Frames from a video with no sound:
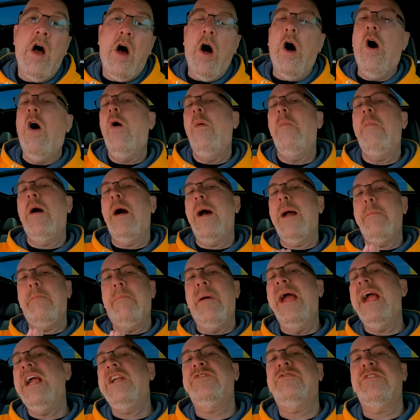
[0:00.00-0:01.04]
all my
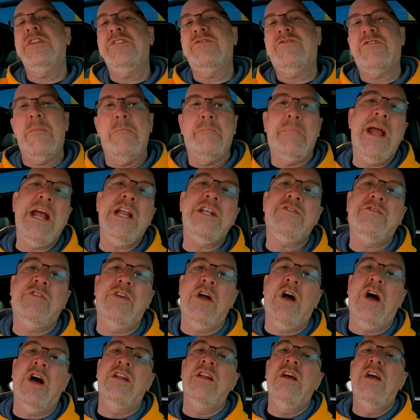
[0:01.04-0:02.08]
patrons from
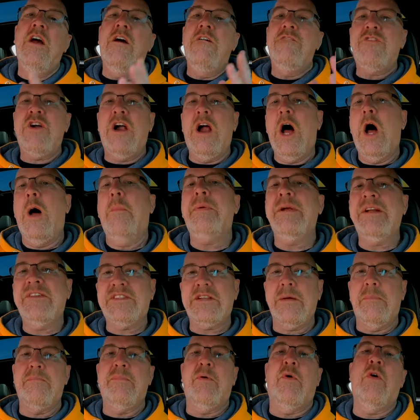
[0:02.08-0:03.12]
Patreon for helping
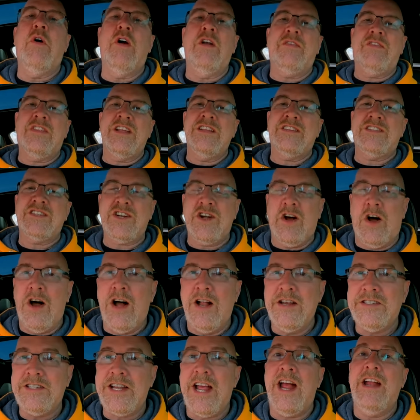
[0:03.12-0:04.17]
support this
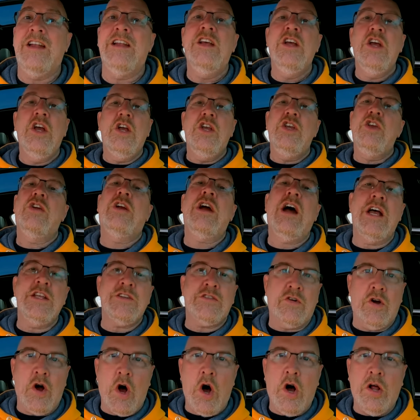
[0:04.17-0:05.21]
content. You guys
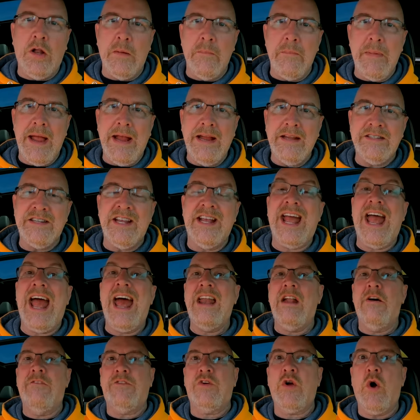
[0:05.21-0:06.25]
are all amazing.
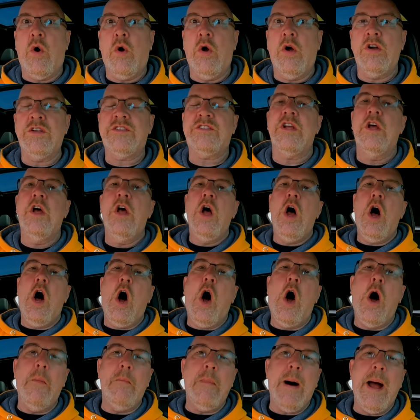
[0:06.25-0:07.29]
And of course,
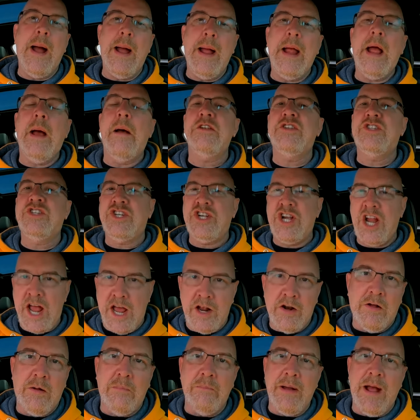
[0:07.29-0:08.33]
all my
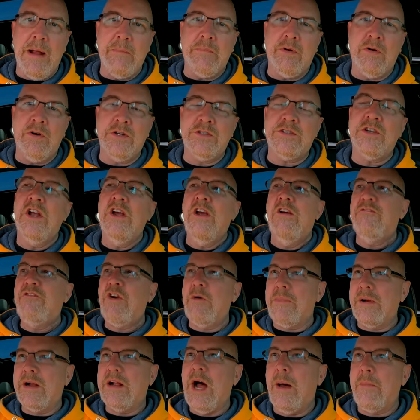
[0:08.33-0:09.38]
channel members for
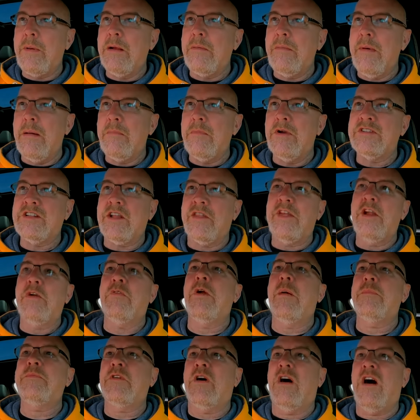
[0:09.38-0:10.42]
becoming members. I think we're
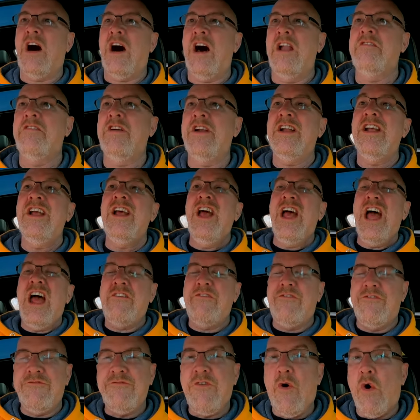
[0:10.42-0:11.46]
up to
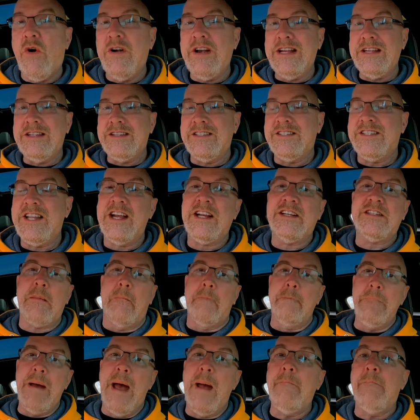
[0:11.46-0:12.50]
146
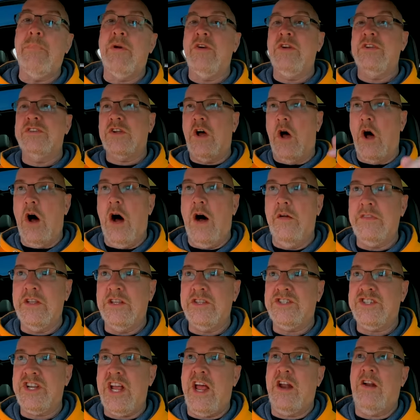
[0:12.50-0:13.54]
members on this
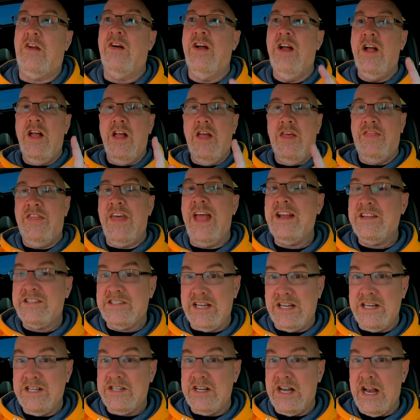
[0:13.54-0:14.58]
channel. Thanks to
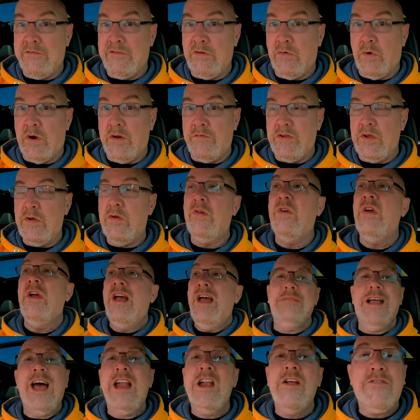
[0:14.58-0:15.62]
each and every one of you.
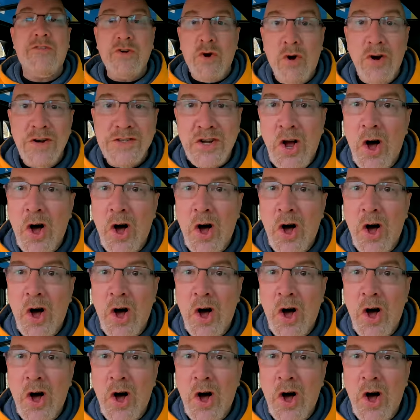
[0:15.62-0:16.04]
And of course,